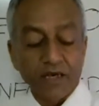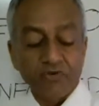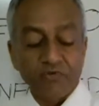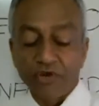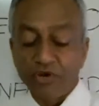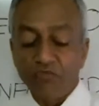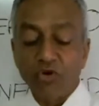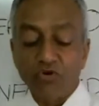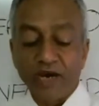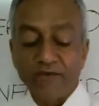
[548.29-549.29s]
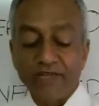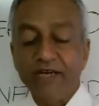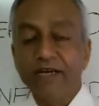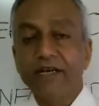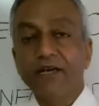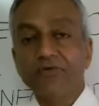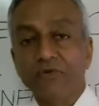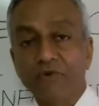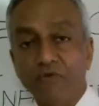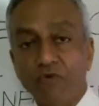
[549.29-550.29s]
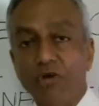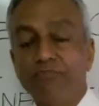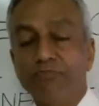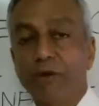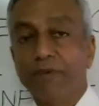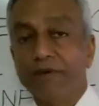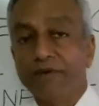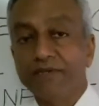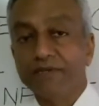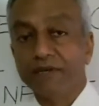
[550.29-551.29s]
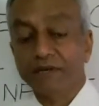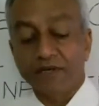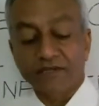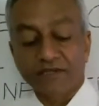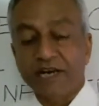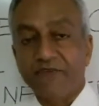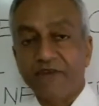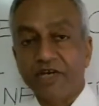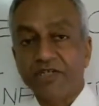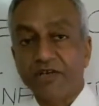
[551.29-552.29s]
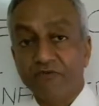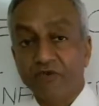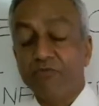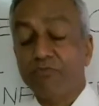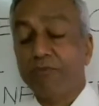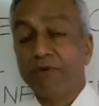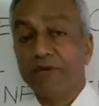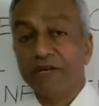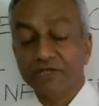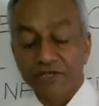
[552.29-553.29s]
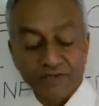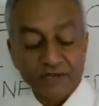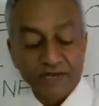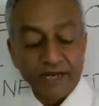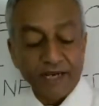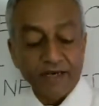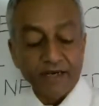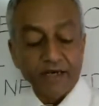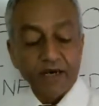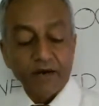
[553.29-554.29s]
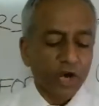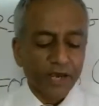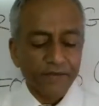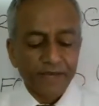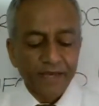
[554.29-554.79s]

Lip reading: So we don't want to have that. So we want proper risk stratification. We want proper initial screening. Okay.